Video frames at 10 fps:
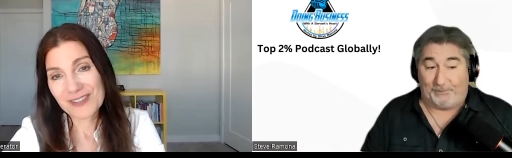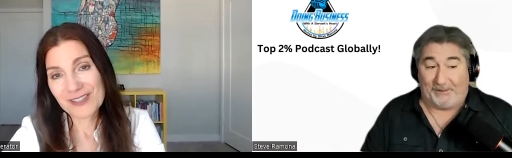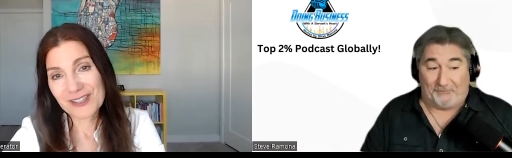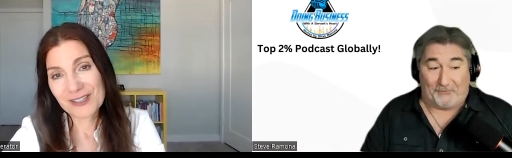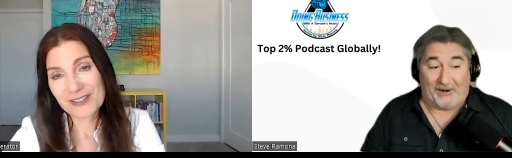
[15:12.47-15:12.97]
Speaker 1: pretty
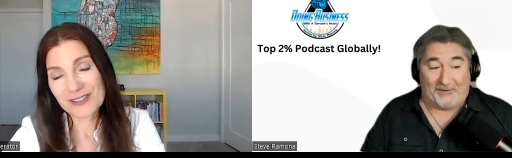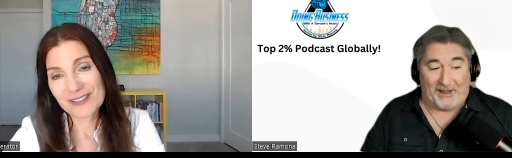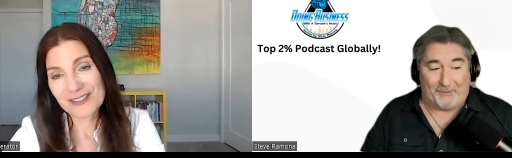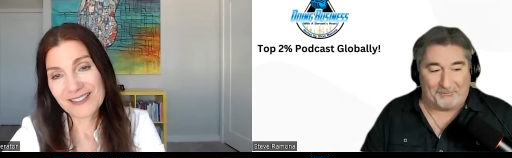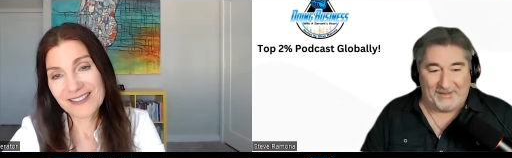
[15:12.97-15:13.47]
fired
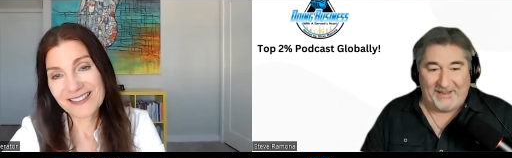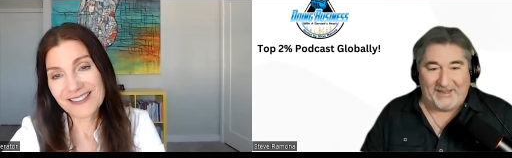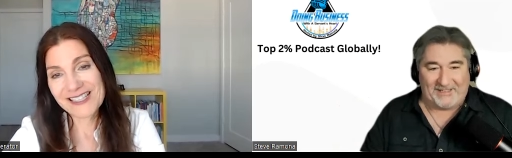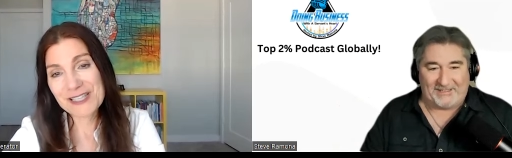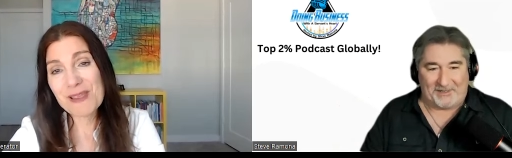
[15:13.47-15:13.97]
up.
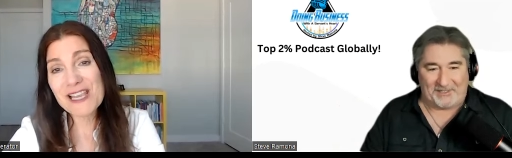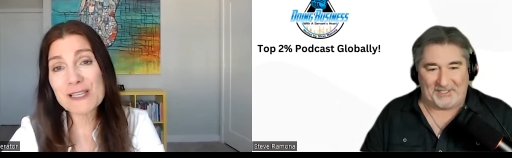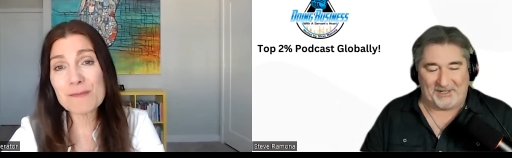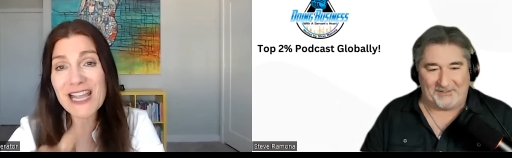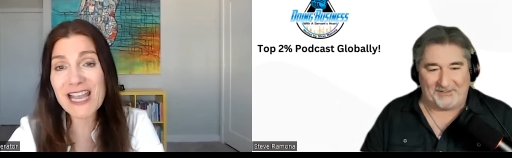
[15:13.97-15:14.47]
It's
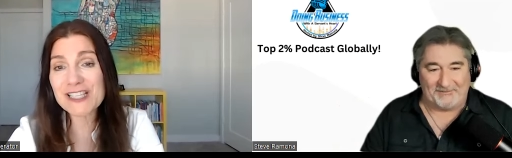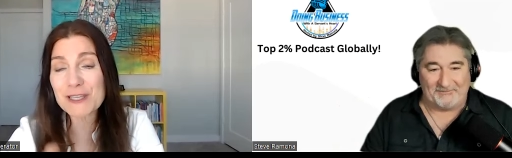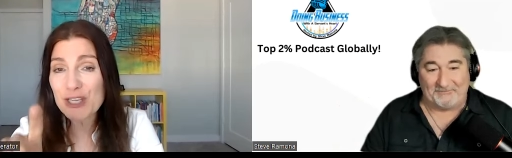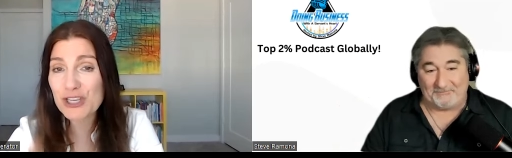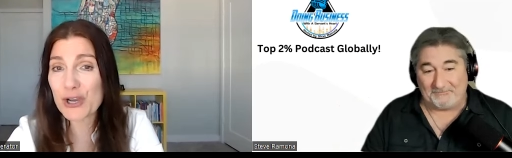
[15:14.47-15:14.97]
amazing, but it
Speaker 2: has to
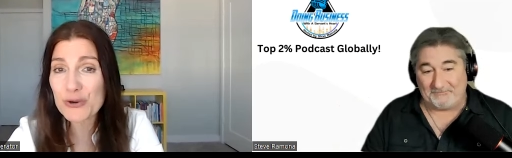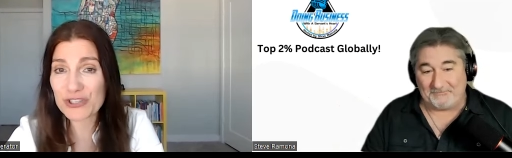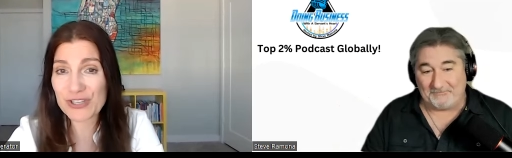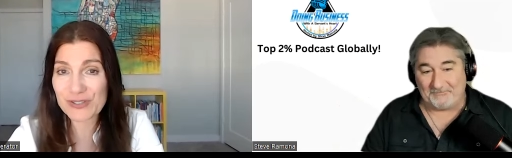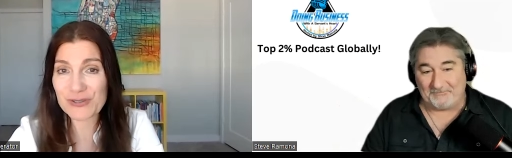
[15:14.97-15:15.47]
be
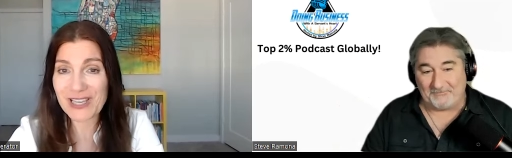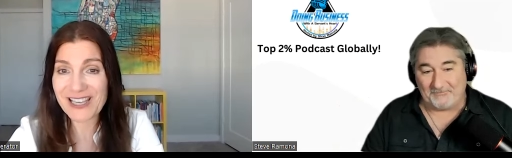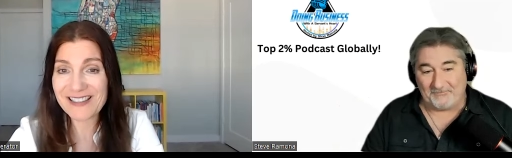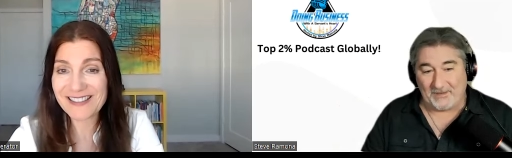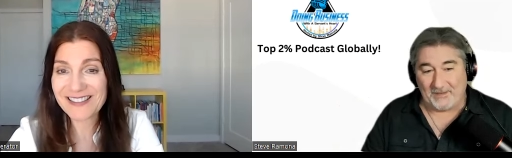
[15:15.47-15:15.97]
coaches,
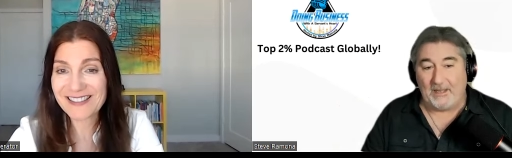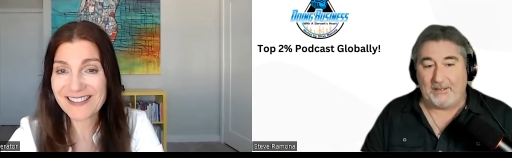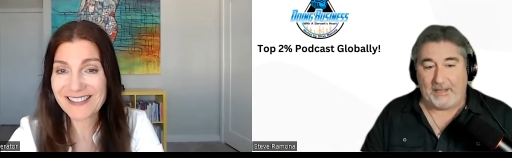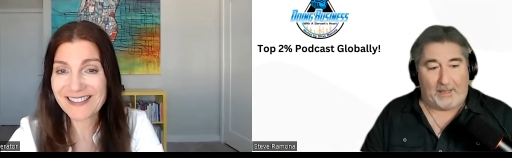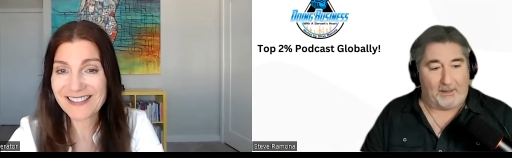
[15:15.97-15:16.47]
okay?
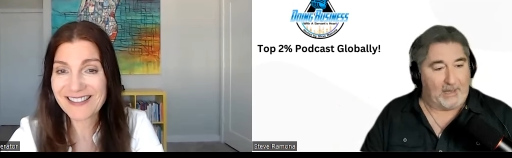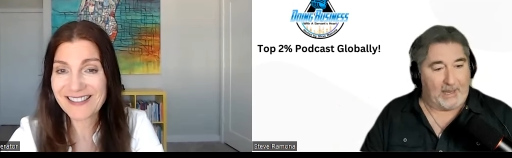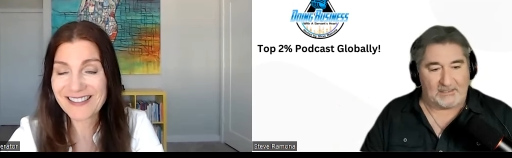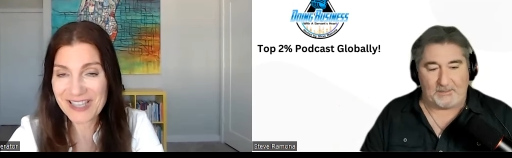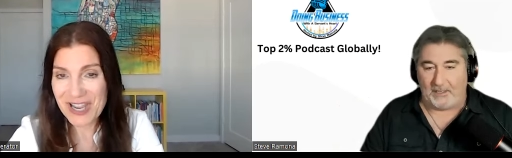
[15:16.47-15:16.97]
Speaker 1: Yeah,
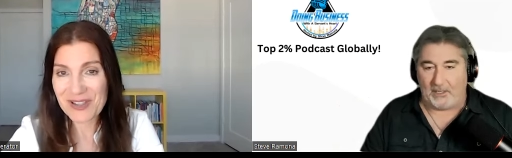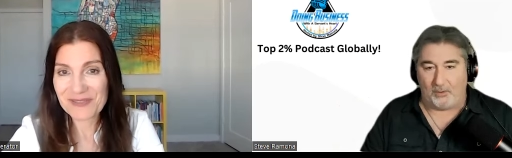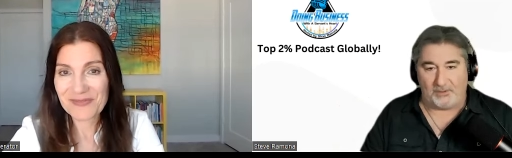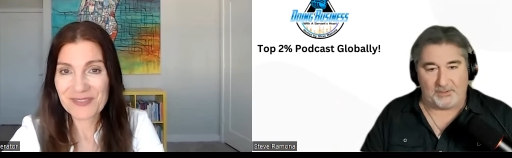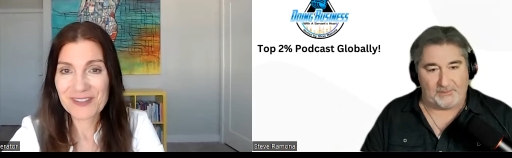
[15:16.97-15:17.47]
has to be yeah.
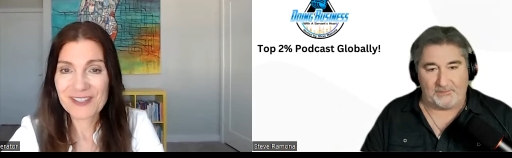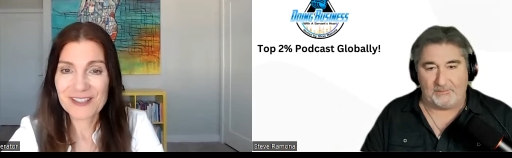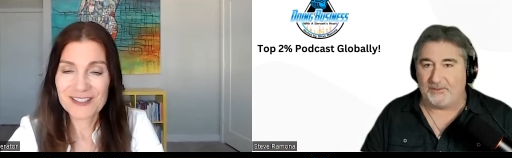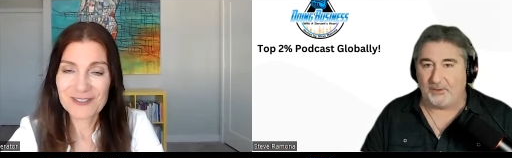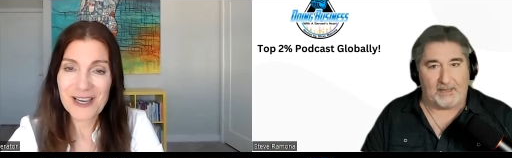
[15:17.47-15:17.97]
coaches.
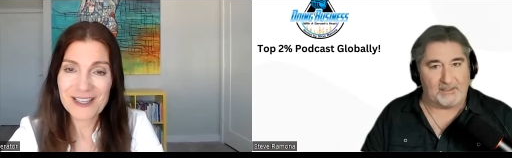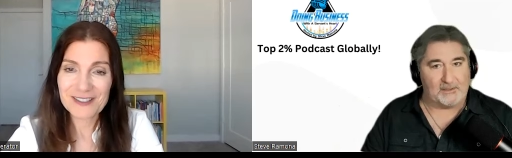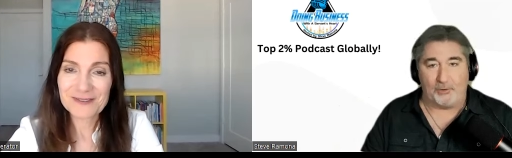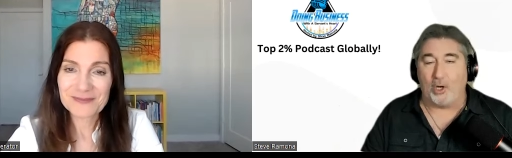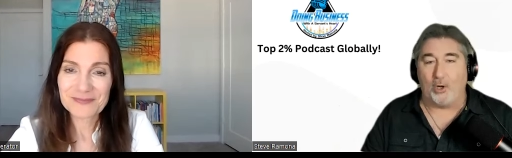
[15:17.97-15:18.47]
So right. after
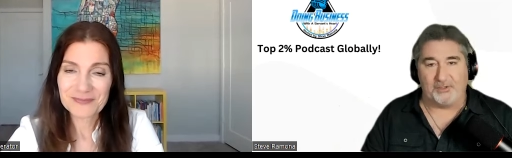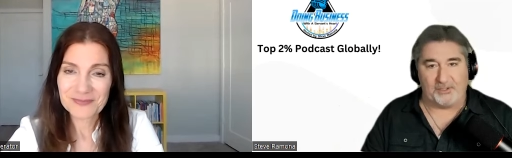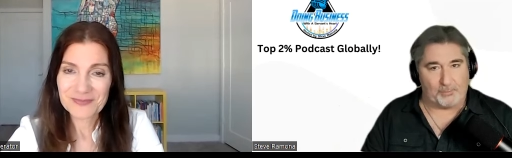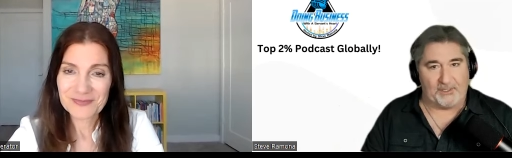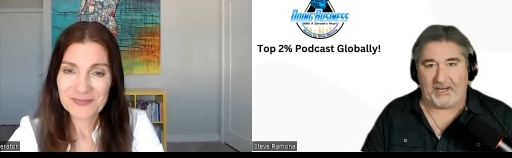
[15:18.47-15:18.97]
you coaches
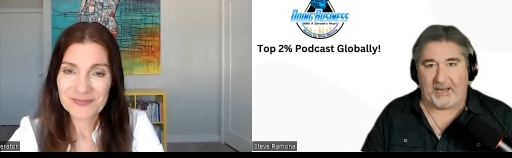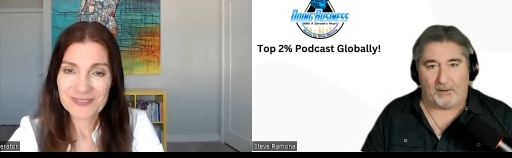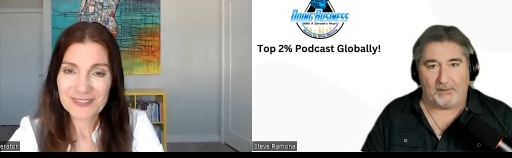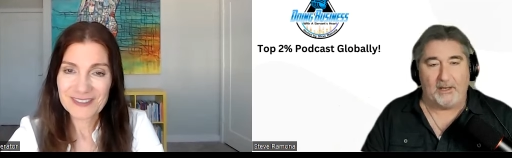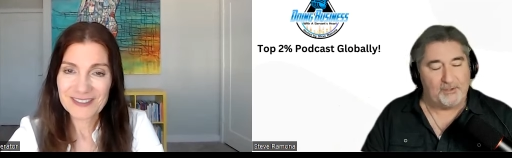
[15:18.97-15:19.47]
reach out
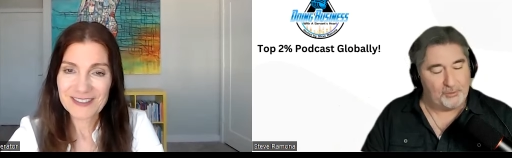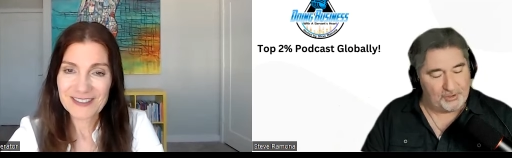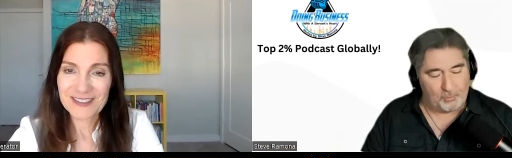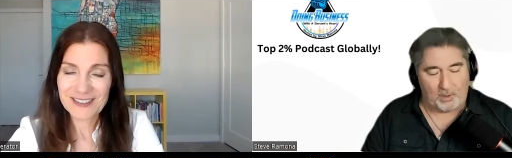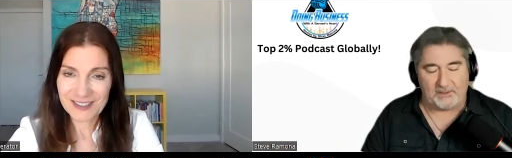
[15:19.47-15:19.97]
to who
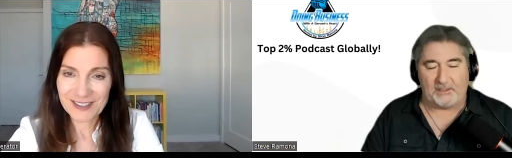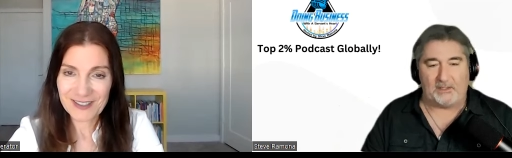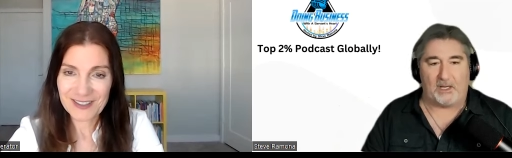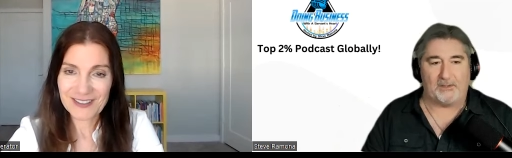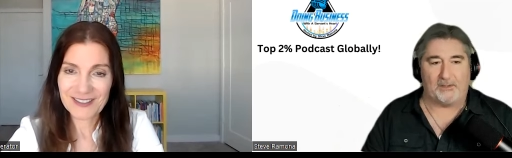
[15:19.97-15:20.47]
she wants to talk